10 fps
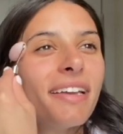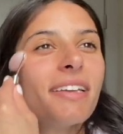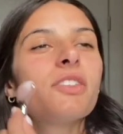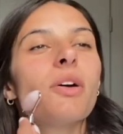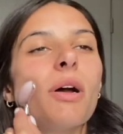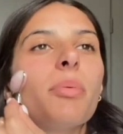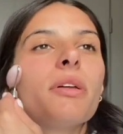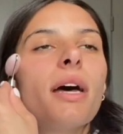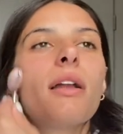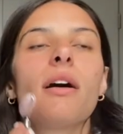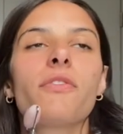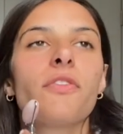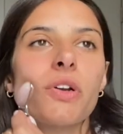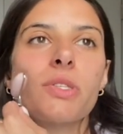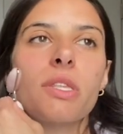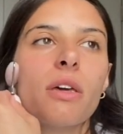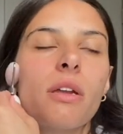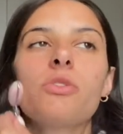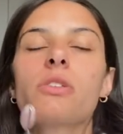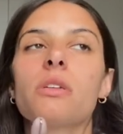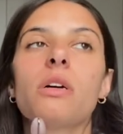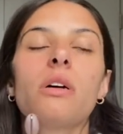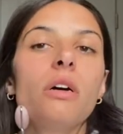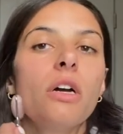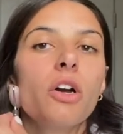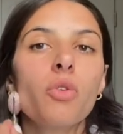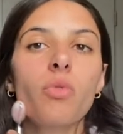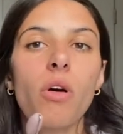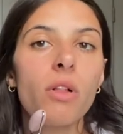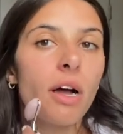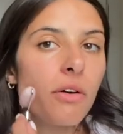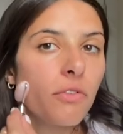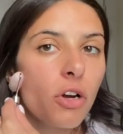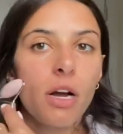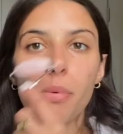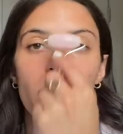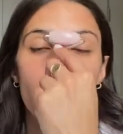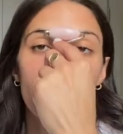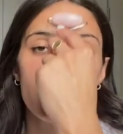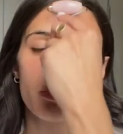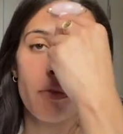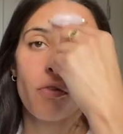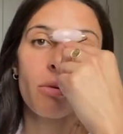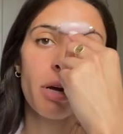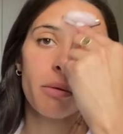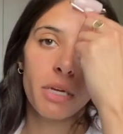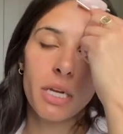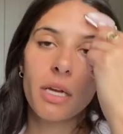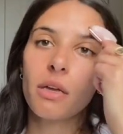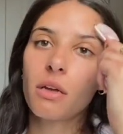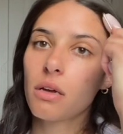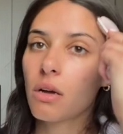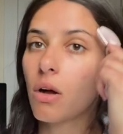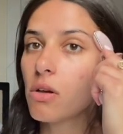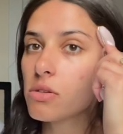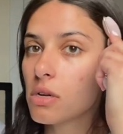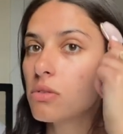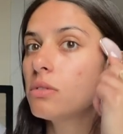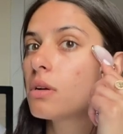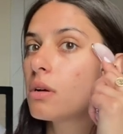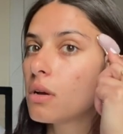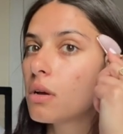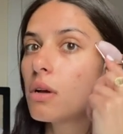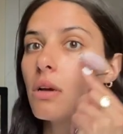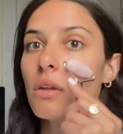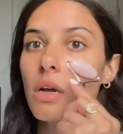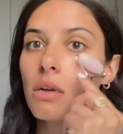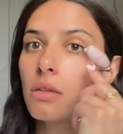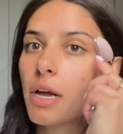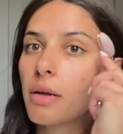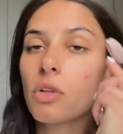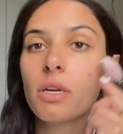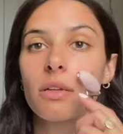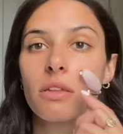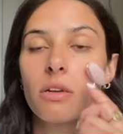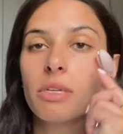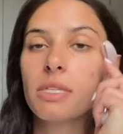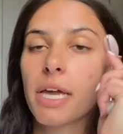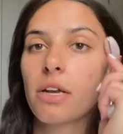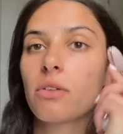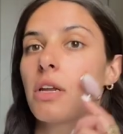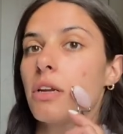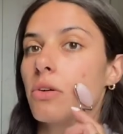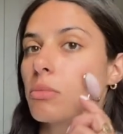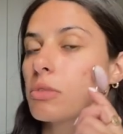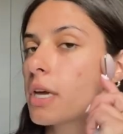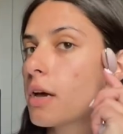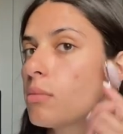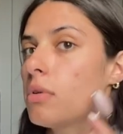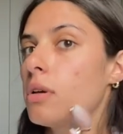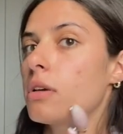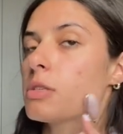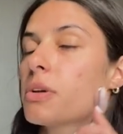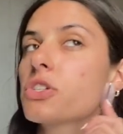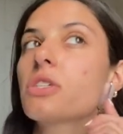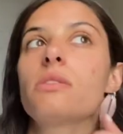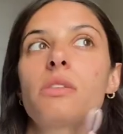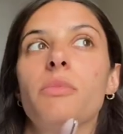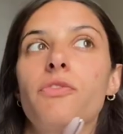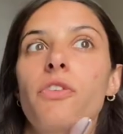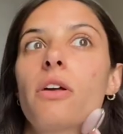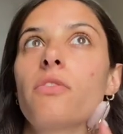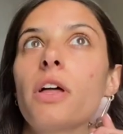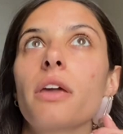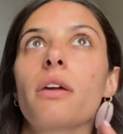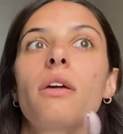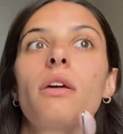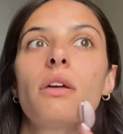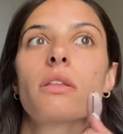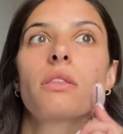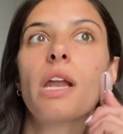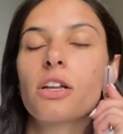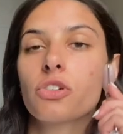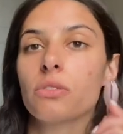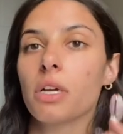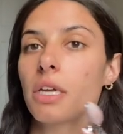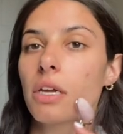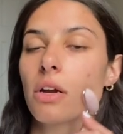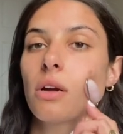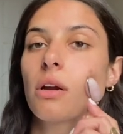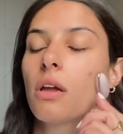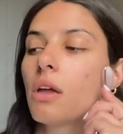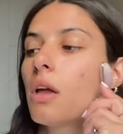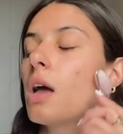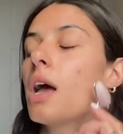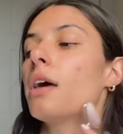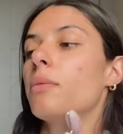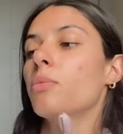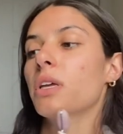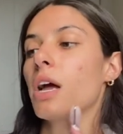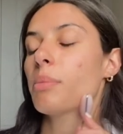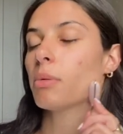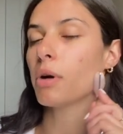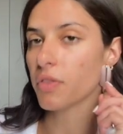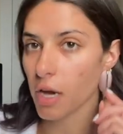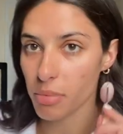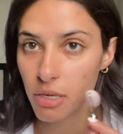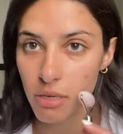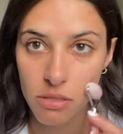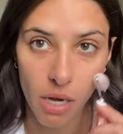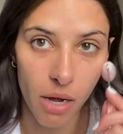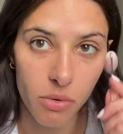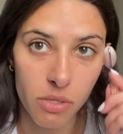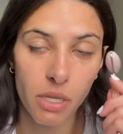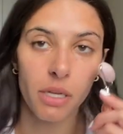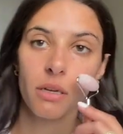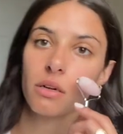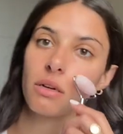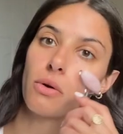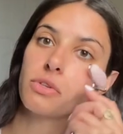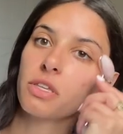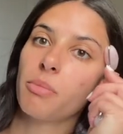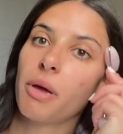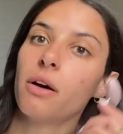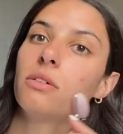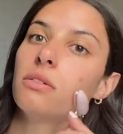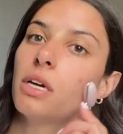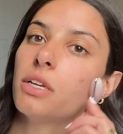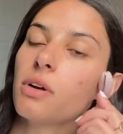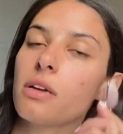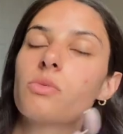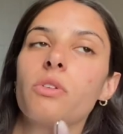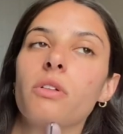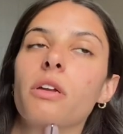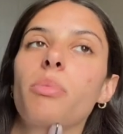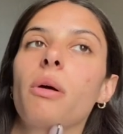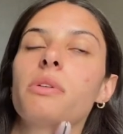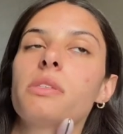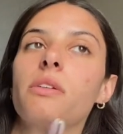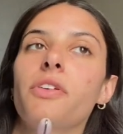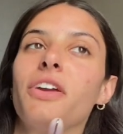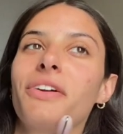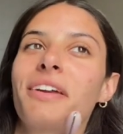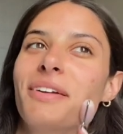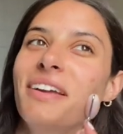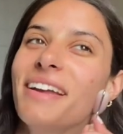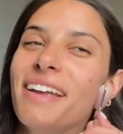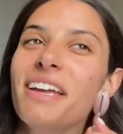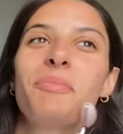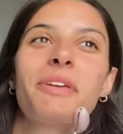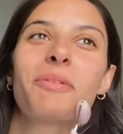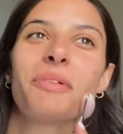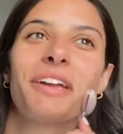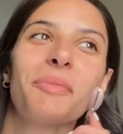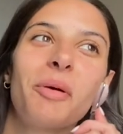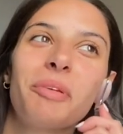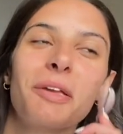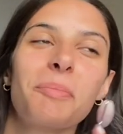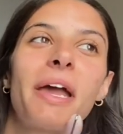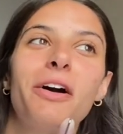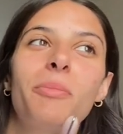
So I put that on first, and then I'm just gonna roll out for a couple more minutes before my meeting. Also, not gonna lie, I'm looking a little bit tanner than I normally am, especially since I'm in front of like the natural light here, and I'm really happy about that because I was like ghostly pale, and you guys were like probably sick of hearing me complain about being pale.